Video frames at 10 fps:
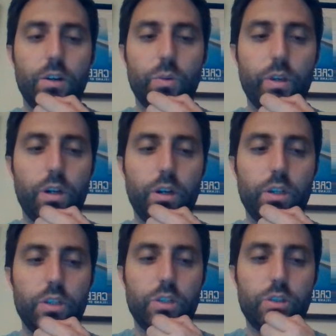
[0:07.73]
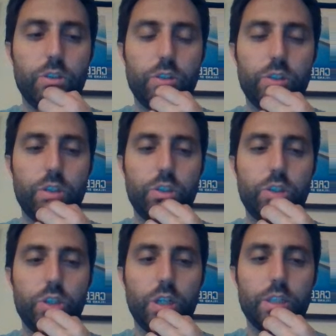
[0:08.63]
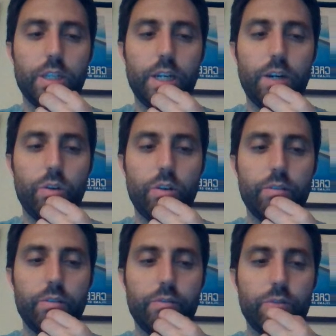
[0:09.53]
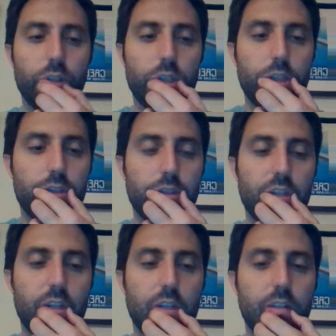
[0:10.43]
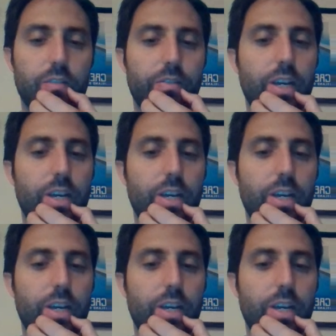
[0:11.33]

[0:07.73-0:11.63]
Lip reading: We are just out of release of